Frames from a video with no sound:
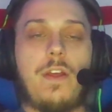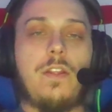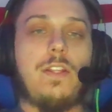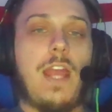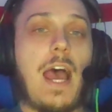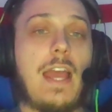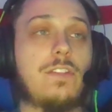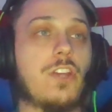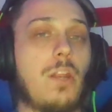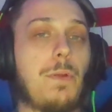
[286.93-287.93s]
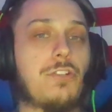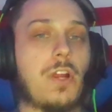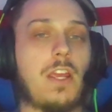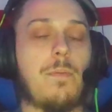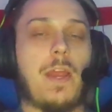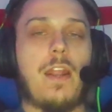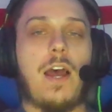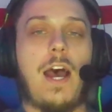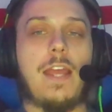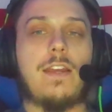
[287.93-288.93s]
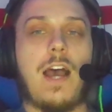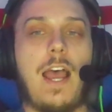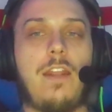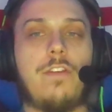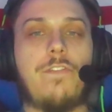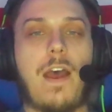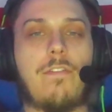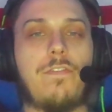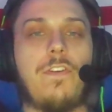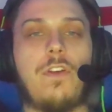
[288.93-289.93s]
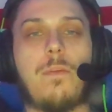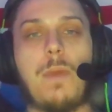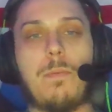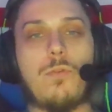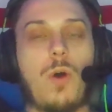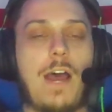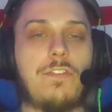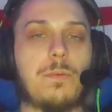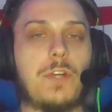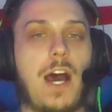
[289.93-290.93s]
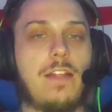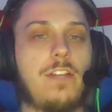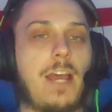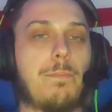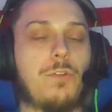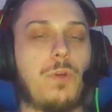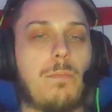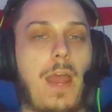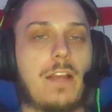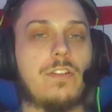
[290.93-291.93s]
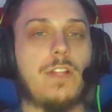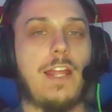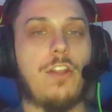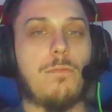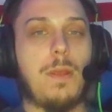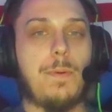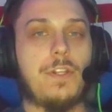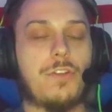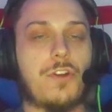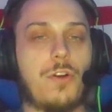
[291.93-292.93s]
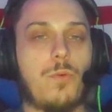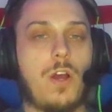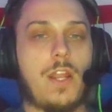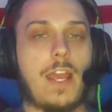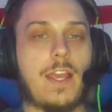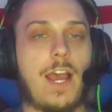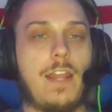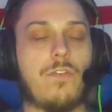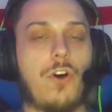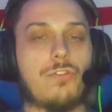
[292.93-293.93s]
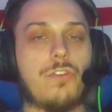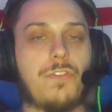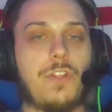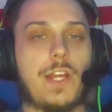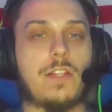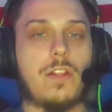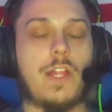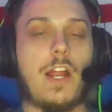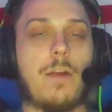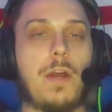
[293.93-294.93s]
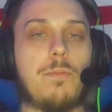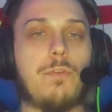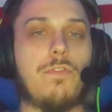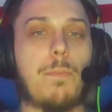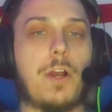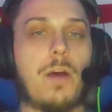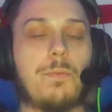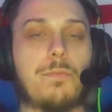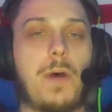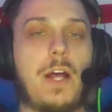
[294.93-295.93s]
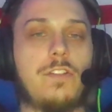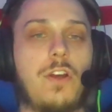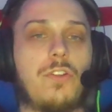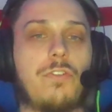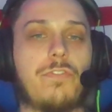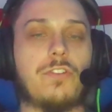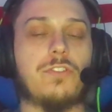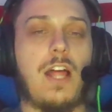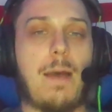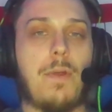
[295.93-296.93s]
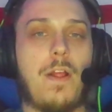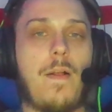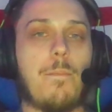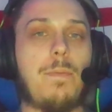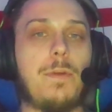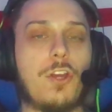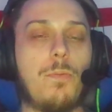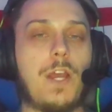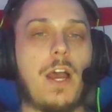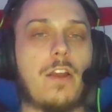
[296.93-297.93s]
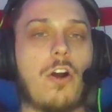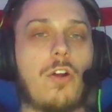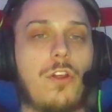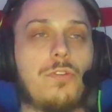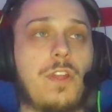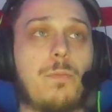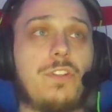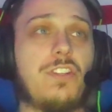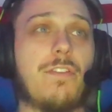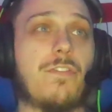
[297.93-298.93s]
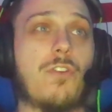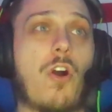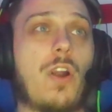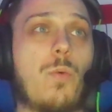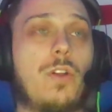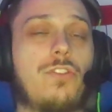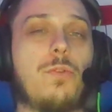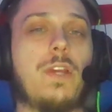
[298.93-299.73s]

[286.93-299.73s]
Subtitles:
Yeah, it's going to be tricky, man. I kind of have a feeling maybe we'll have some contact between Max and Lando maybe into turn one. I kind of also feel like Leclerc might move up a couple spots on the first lap, maybe go behind Carlos, and we see a Ferrari 1-2